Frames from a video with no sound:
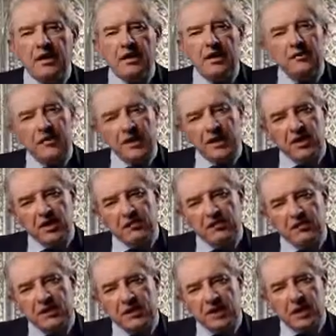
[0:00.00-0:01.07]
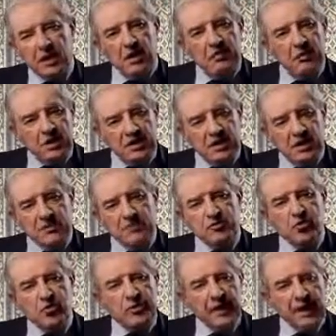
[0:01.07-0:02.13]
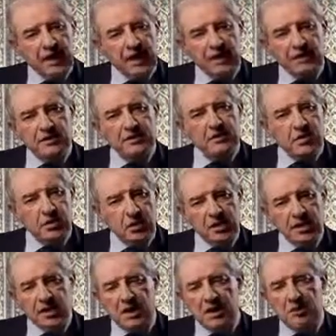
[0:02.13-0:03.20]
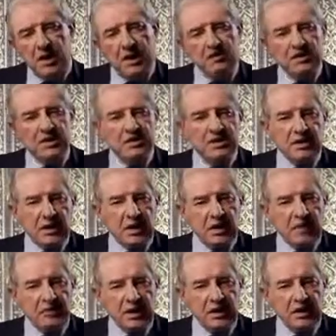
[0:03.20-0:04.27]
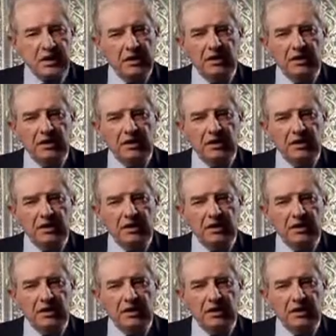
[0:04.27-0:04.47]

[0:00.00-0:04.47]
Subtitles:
Now, very often, Muslims will begin talking about Islam.